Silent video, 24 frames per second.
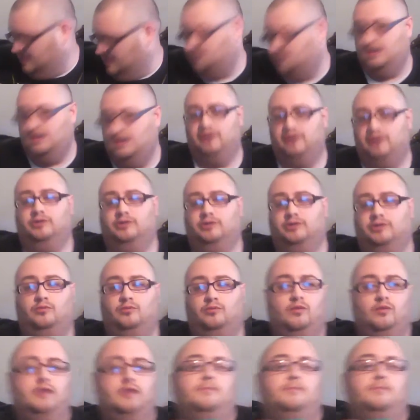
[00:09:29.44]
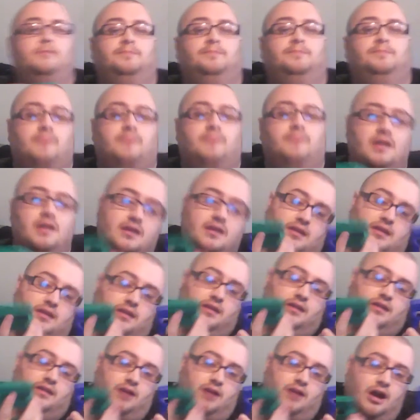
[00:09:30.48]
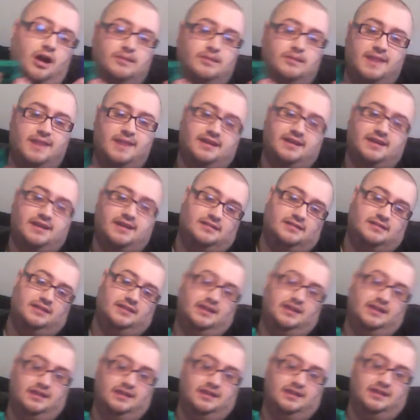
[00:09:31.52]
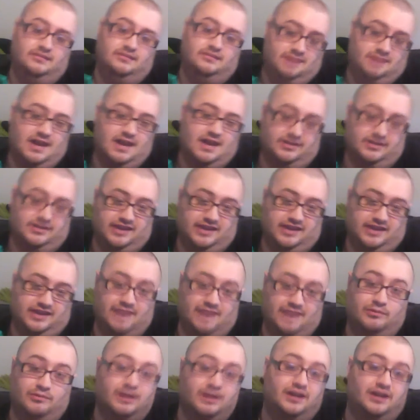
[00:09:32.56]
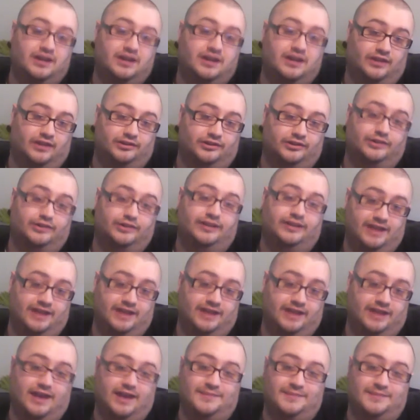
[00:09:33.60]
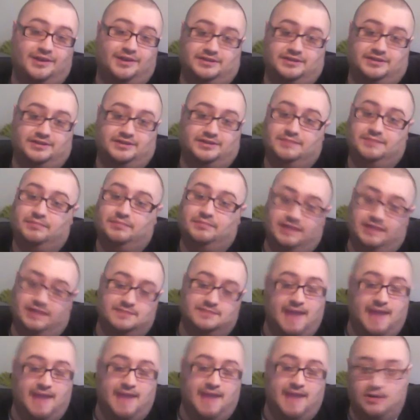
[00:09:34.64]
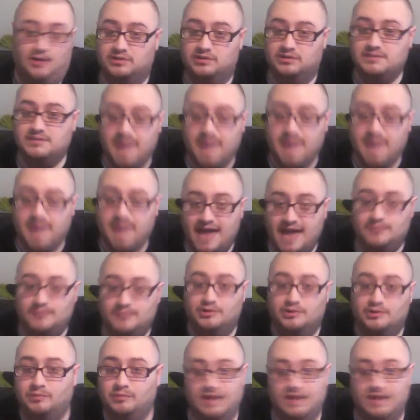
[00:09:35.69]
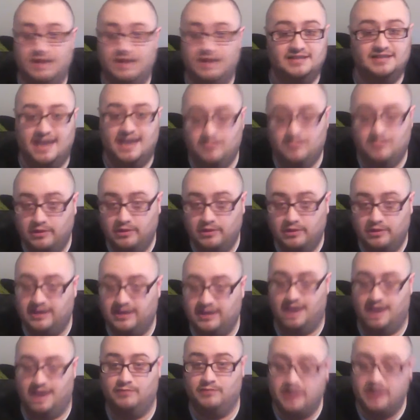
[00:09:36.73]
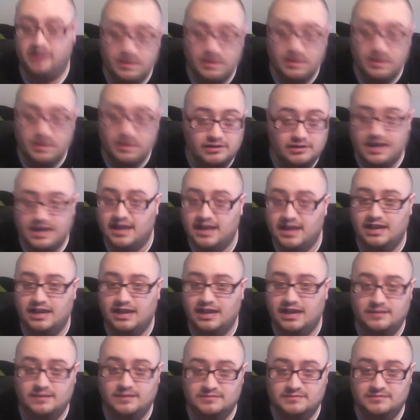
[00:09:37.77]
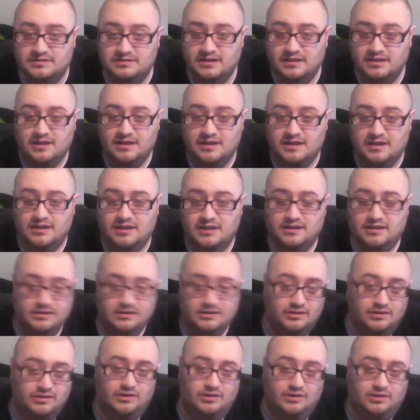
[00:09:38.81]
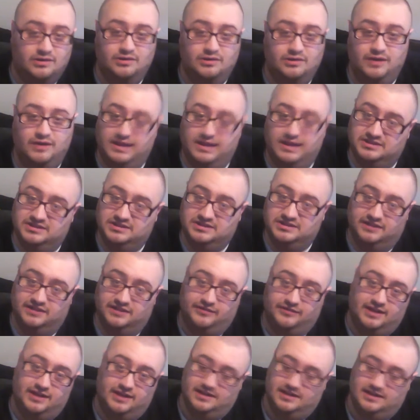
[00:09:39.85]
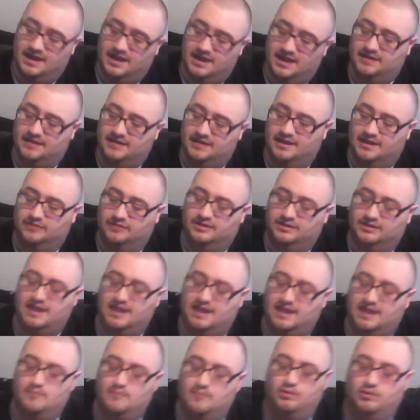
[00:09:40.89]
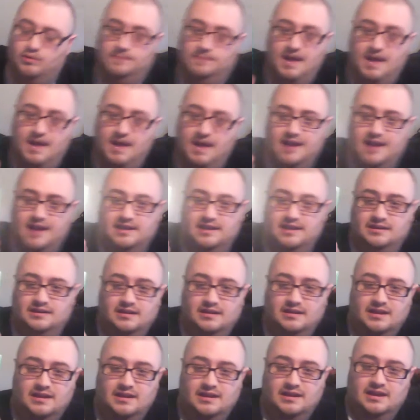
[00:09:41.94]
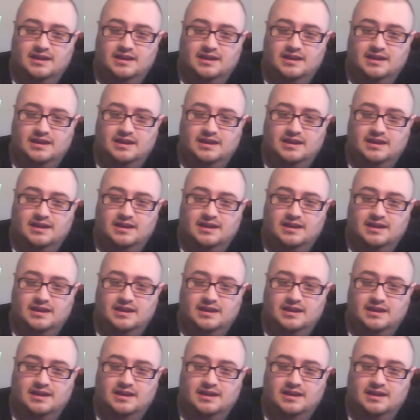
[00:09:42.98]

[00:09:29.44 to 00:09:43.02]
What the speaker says: is better? Well, automatically, yeah, the Game Boy Color, yeah, because it's backwards compatible, plays Game Boy and Game Boy Color games, and stuff like that. Now, the Game Boy Pocket